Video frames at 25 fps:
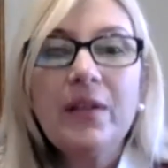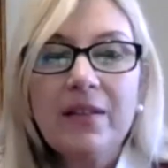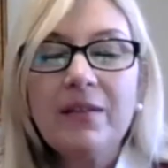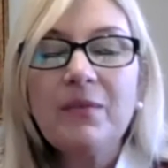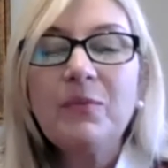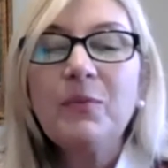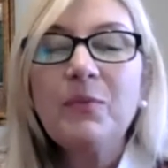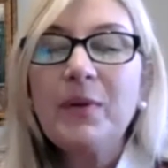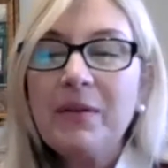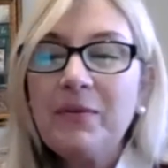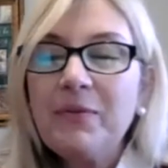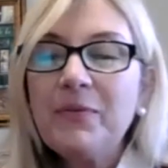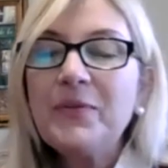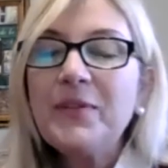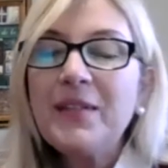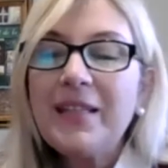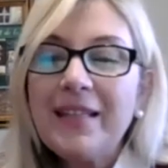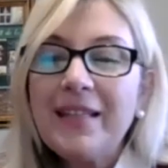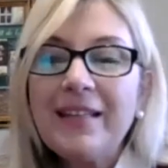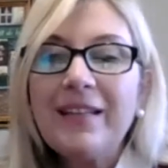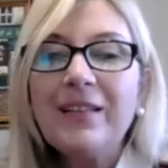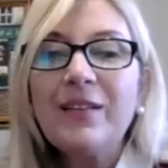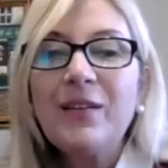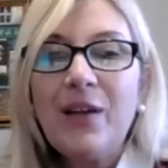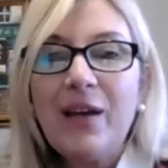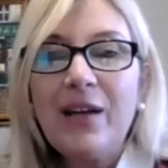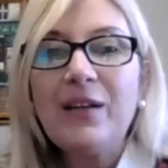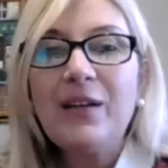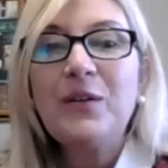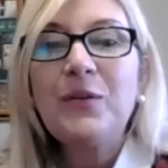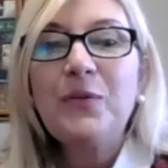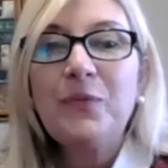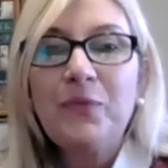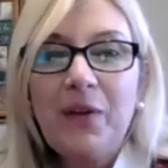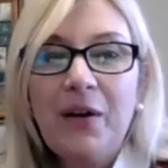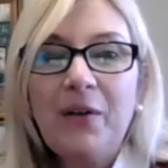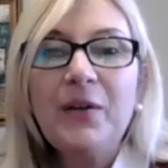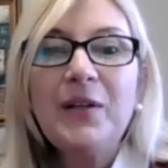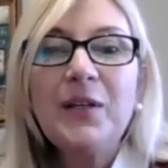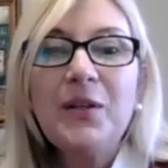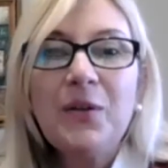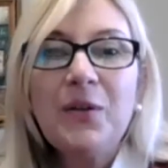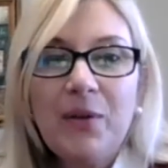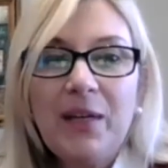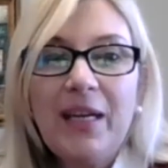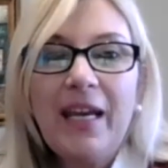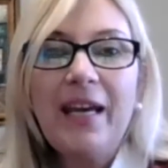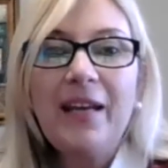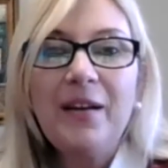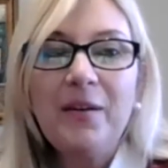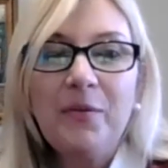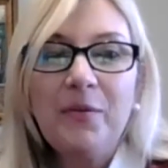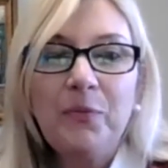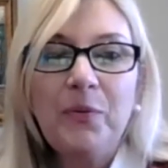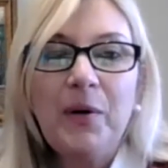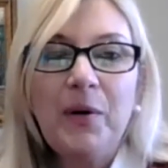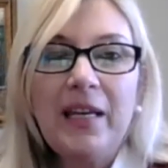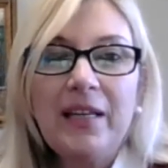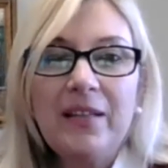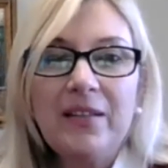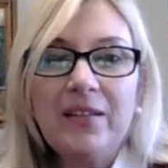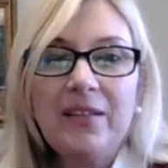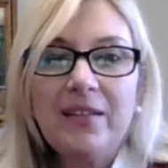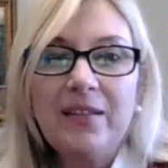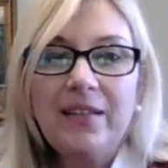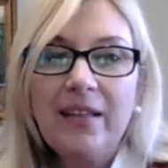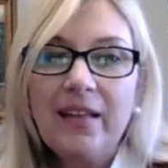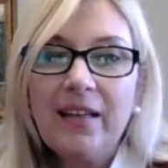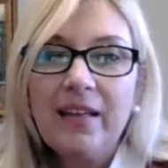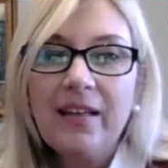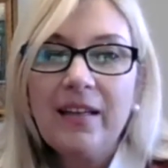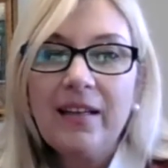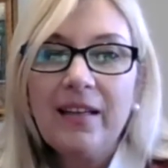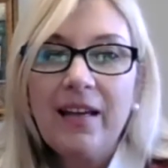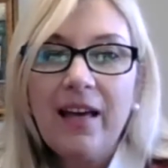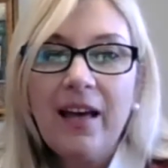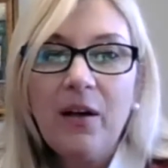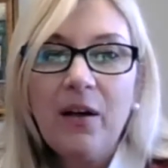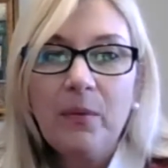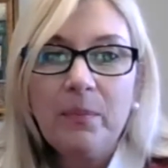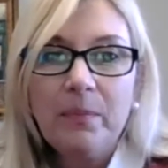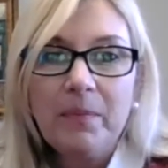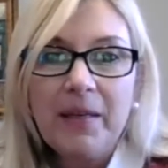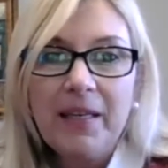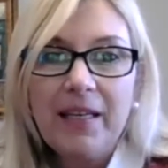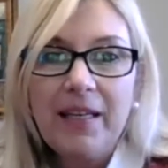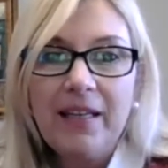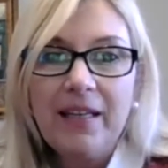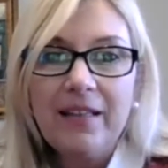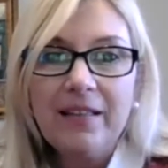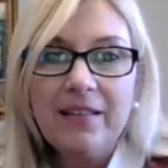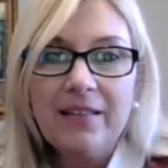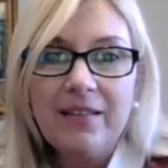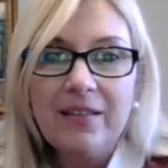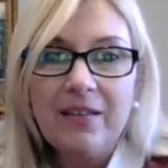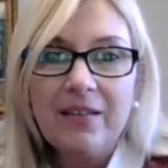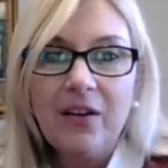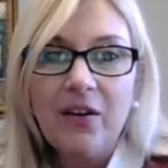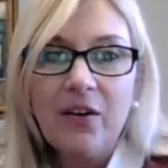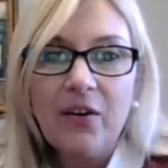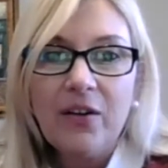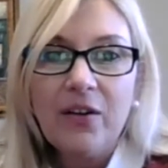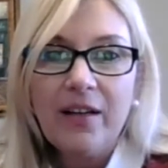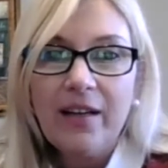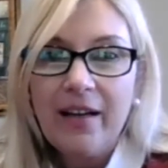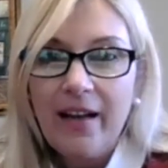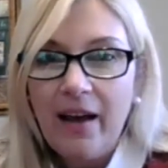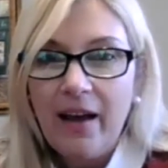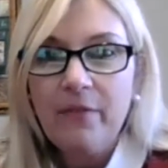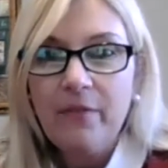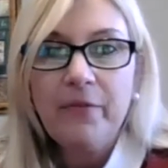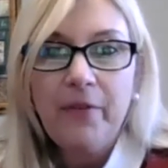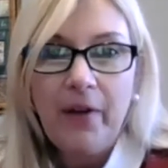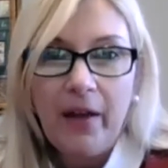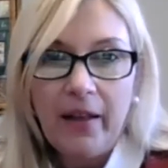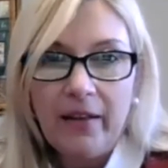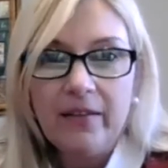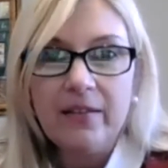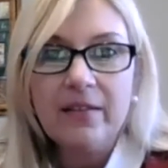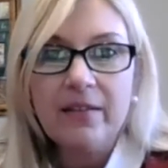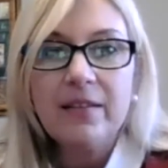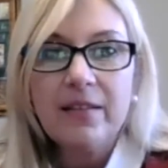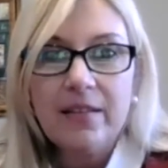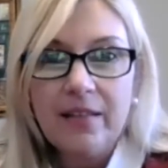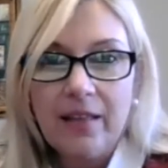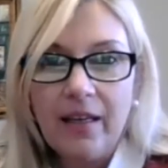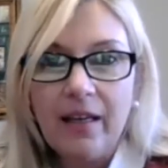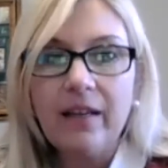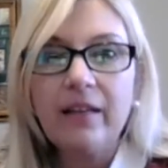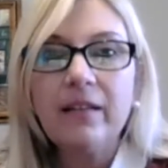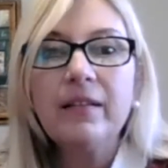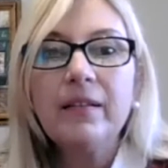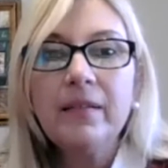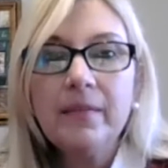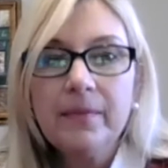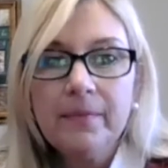we've seen a lot of very creative ways to help kids learn and have fun still.